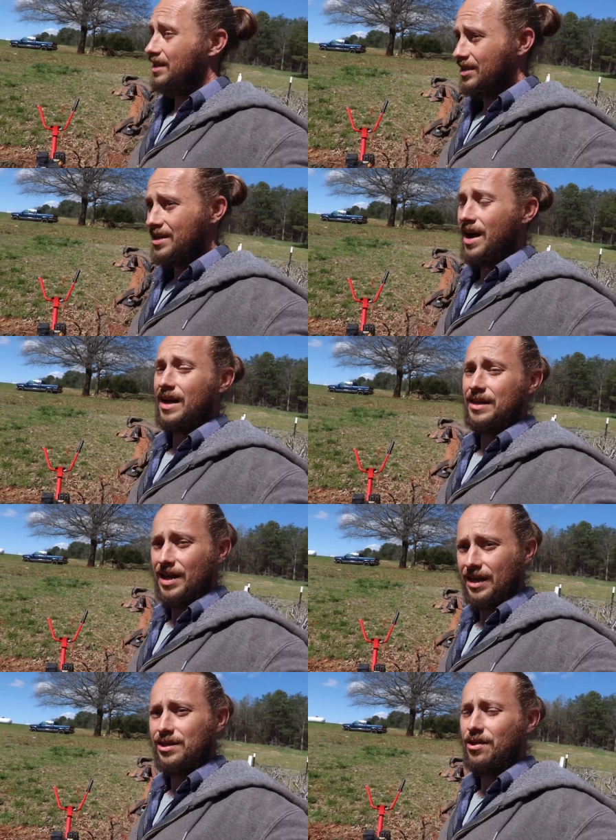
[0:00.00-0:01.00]
This is not gonna
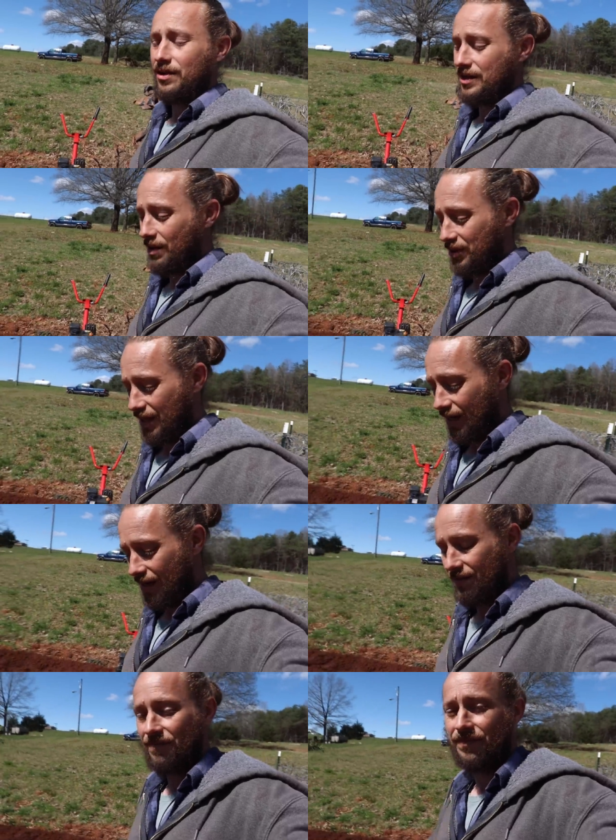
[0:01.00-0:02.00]
take as long as I was
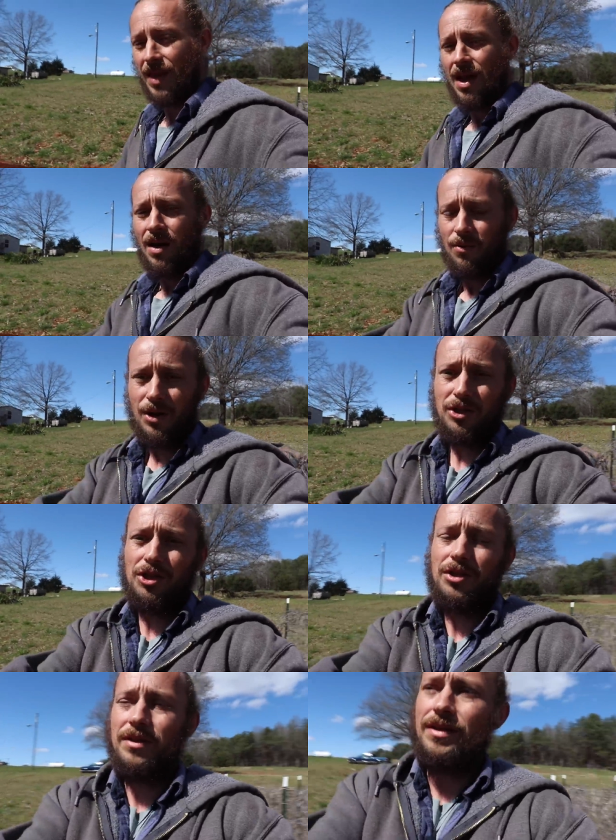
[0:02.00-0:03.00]
thinking,
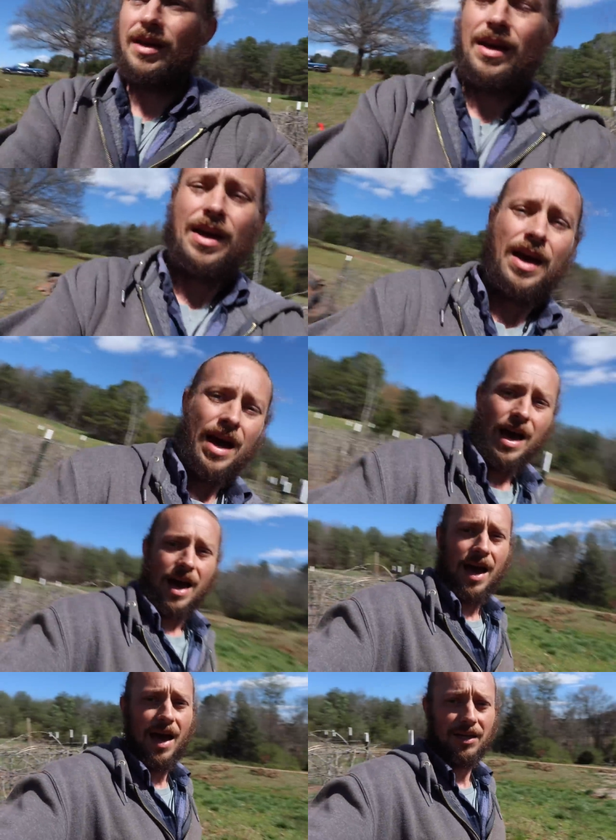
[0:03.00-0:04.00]
which
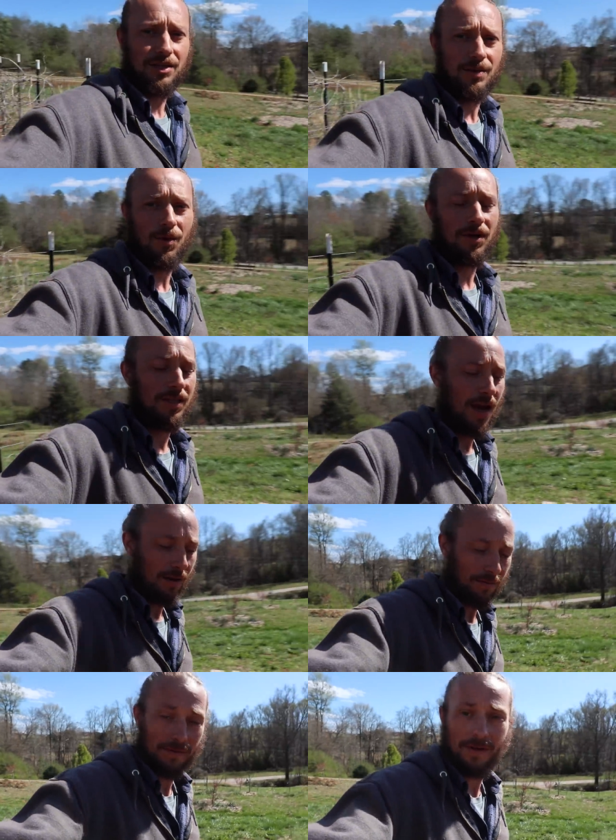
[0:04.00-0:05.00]
actually works
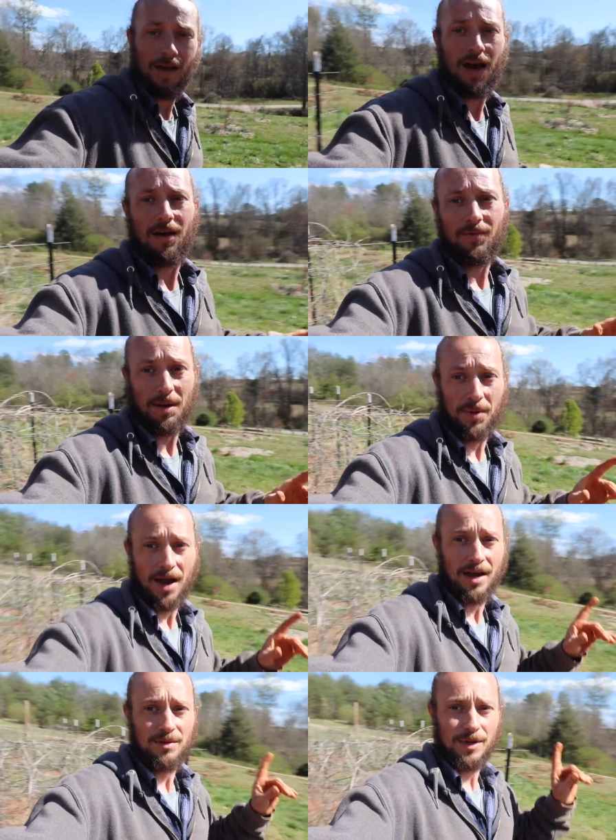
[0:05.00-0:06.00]
out. Uh, right
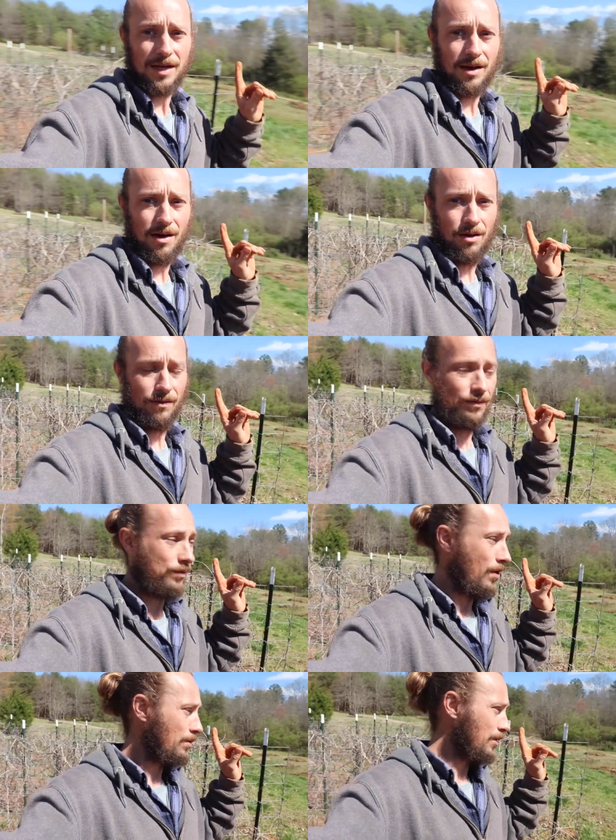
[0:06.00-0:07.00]
behind me, all
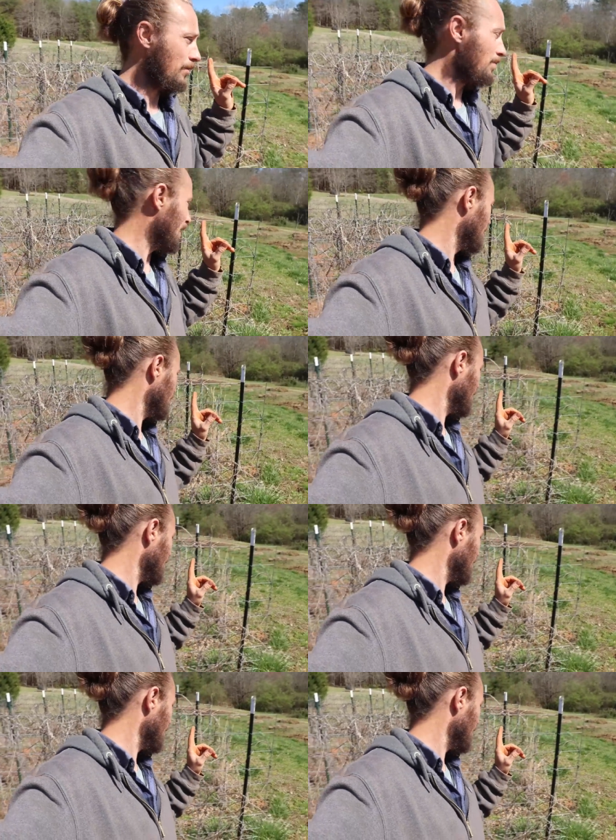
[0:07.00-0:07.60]
of where we grew beans